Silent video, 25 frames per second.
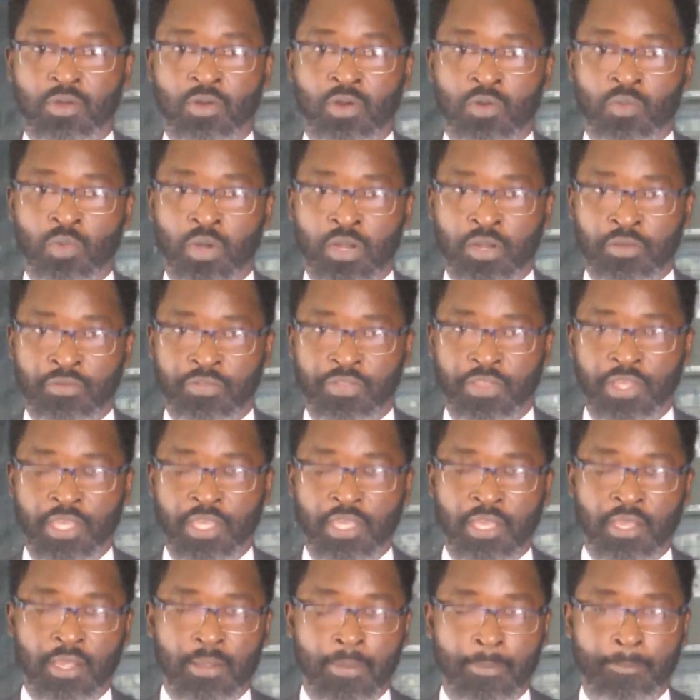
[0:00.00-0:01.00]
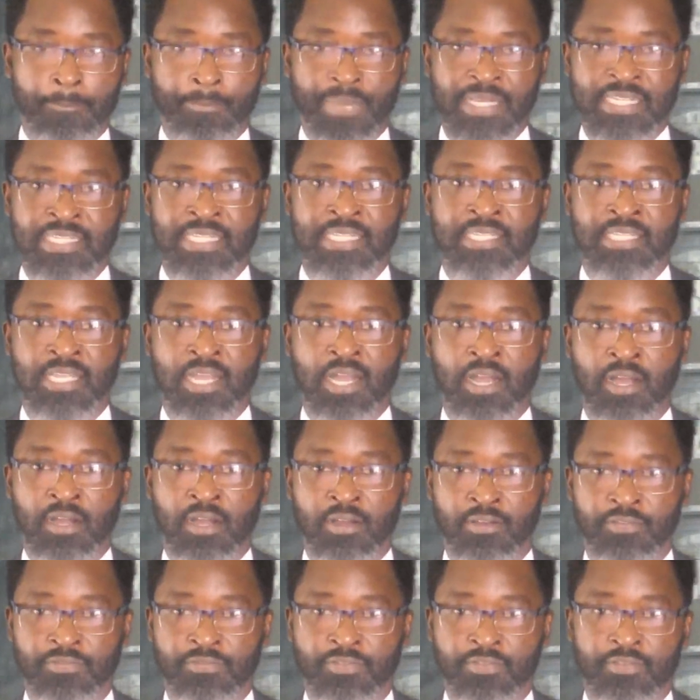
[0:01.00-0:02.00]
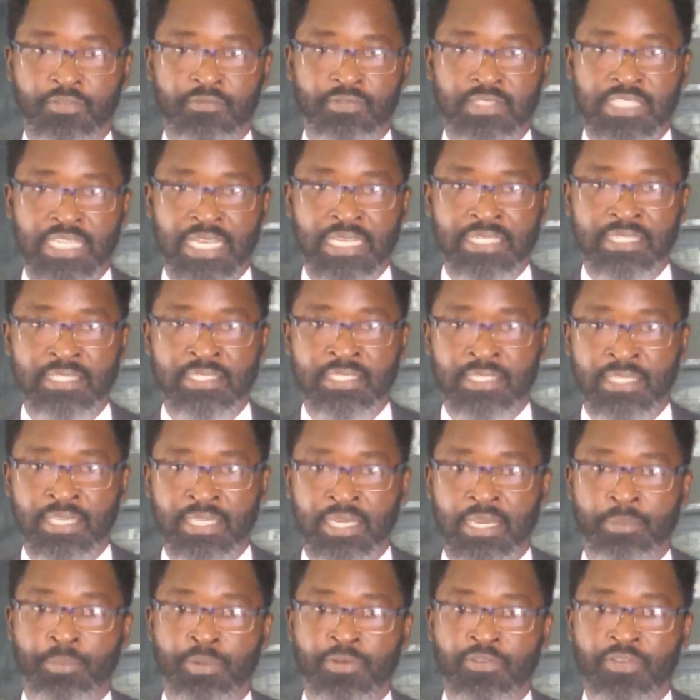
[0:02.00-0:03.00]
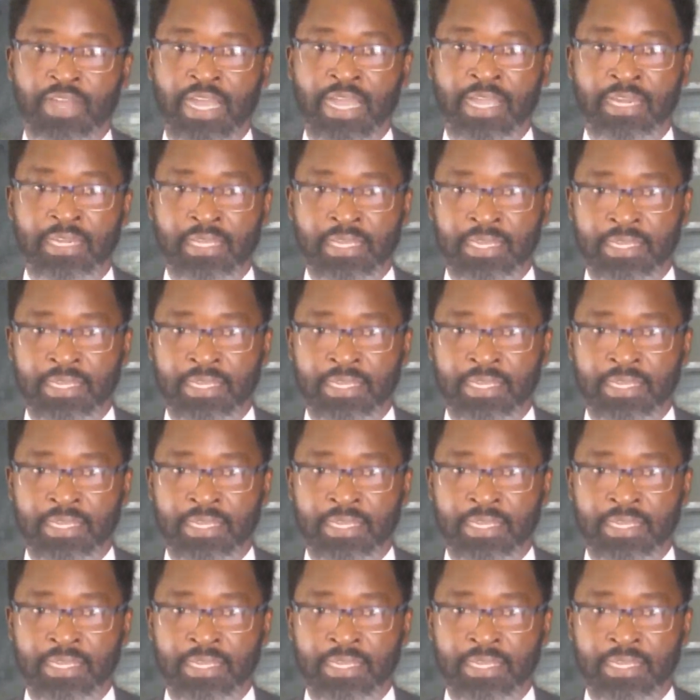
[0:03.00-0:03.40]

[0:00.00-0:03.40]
or one of the pieces of data that they provide,